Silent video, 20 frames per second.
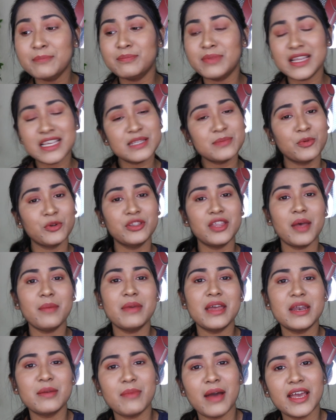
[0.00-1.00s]
please put them
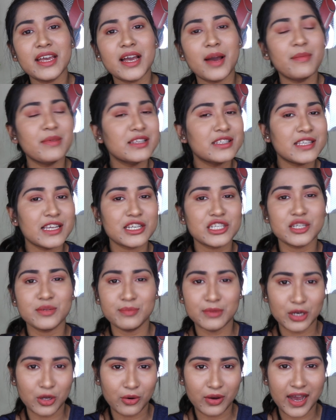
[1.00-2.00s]
in my comment
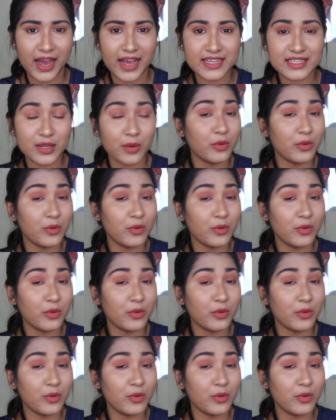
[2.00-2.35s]
section below, guys.